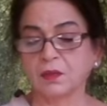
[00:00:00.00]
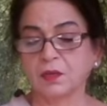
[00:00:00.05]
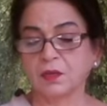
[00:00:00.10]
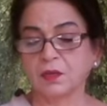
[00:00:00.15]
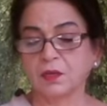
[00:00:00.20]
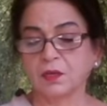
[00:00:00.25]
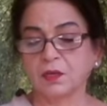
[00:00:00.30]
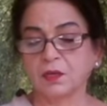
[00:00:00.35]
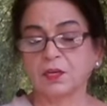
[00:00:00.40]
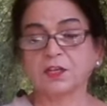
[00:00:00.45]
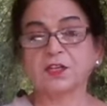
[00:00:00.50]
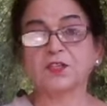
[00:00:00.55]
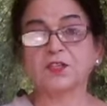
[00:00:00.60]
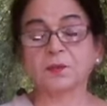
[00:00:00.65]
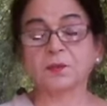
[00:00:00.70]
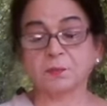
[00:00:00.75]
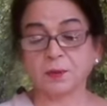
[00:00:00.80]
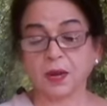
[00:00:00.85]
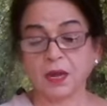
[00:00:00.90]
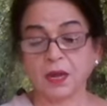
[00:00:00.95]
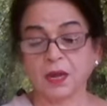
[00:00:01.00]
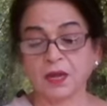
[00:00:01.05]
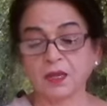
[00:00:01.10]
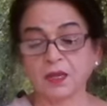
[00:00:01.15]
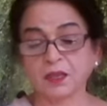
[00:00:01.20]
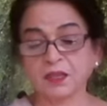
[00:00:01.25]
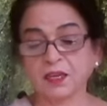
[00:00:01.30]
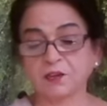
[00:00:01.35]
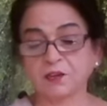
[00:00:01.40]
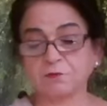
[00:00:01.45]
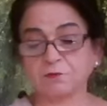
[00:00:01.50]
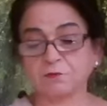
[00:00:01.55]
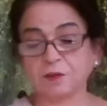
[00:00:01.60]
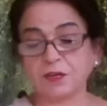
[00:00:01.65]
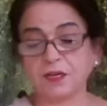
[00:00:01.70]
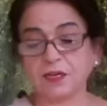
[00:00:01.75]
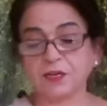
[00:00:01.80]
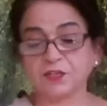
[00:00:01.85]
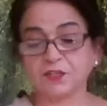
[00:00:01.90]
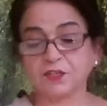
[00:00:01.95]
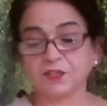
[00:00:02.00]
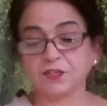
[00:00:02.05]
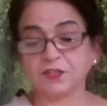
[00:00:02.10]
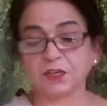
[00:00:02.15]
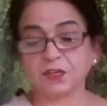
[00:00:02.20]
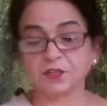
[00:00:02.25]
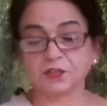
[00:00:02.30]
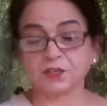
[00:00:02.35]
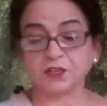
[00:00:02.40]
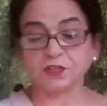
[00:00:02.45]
It is the pran that feeds and